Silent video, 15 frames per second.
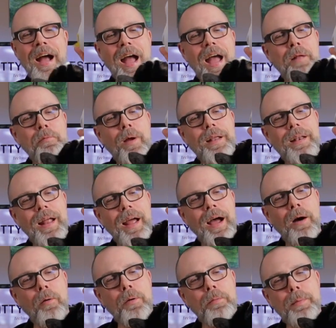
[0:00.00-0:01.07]
And right
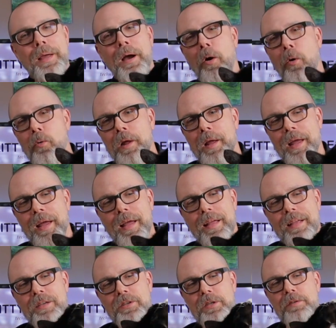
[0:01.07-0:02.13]
now, with me holding
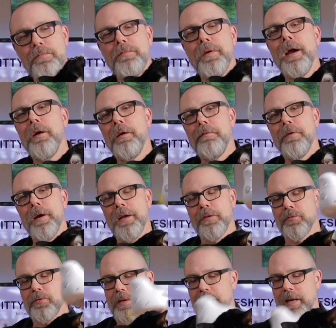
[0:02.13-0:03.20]
it, she's very, very
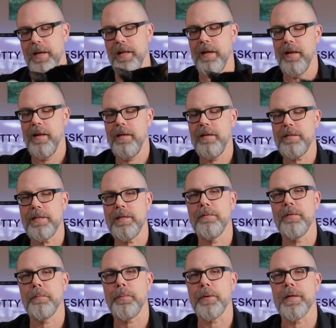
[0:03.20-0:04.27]
interested in it. Let's see if we
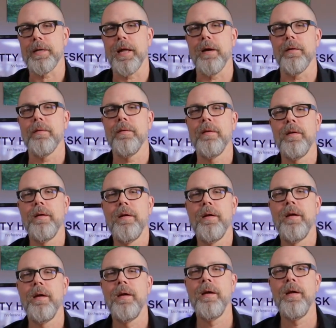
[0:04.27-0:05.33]
can put it down.
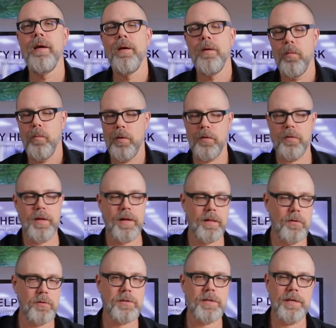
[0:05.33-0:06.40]
What do you think,
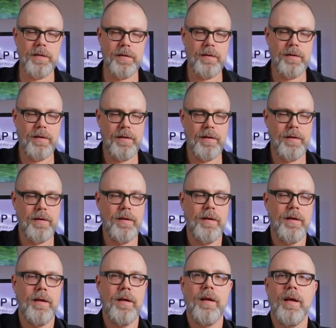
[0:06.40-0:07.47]
Lucy?
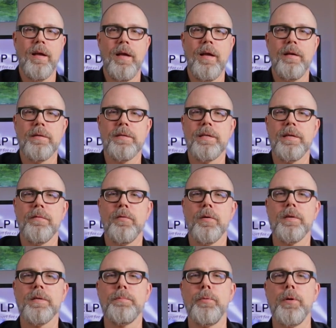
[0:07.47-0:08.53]
See if we
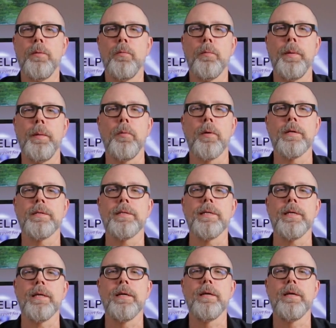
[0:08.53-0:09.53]
can put it where people can see.